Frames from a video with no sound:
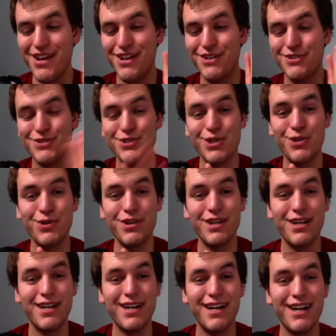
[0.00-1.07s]
So,
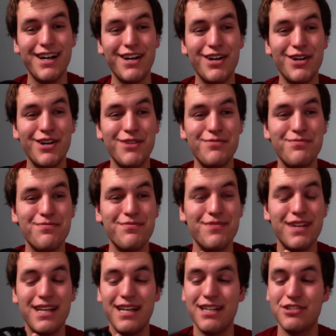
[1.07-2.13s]

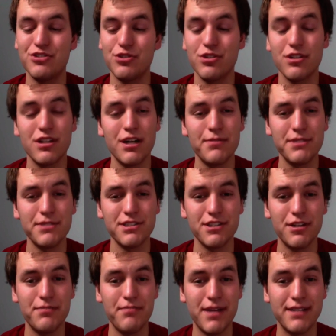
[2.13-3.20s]
its ergonomics are
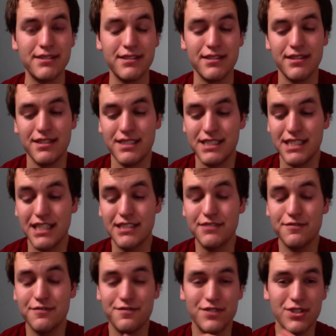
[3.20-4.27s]
amazing. It doesn't
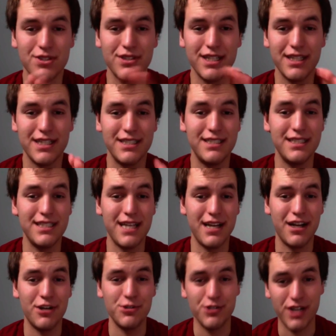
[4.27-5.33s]
feel like the
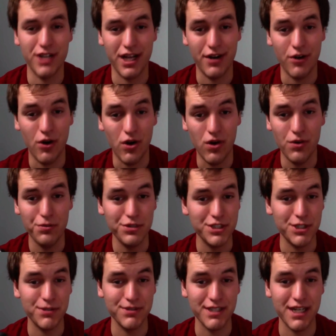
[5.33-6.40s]
D800 at all, which
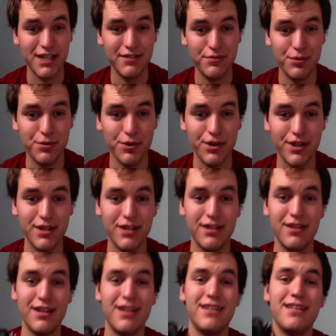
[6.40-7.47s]
I was kind of worried
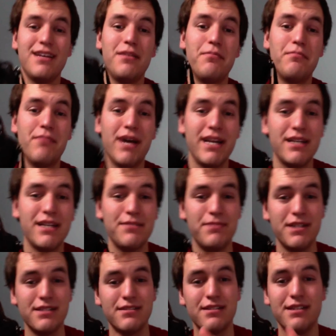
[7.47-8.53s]
that it might
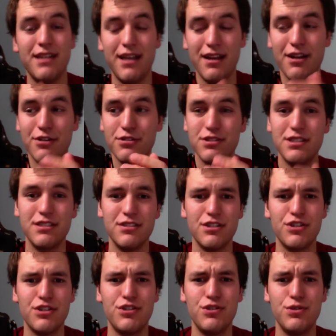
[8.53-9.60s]
because the D800 is a
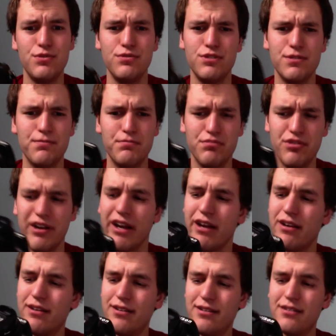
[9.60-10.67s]
huge brick
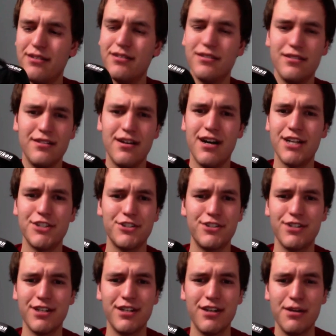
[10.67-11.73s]
and not
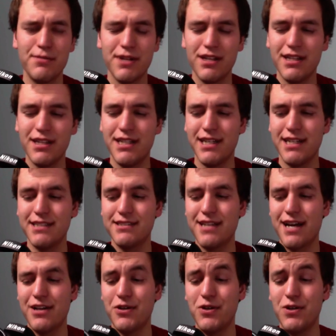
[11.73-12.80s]
ergonomically nice
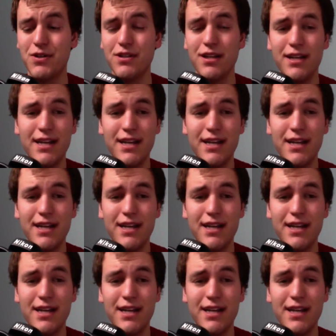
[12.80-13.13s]
at all.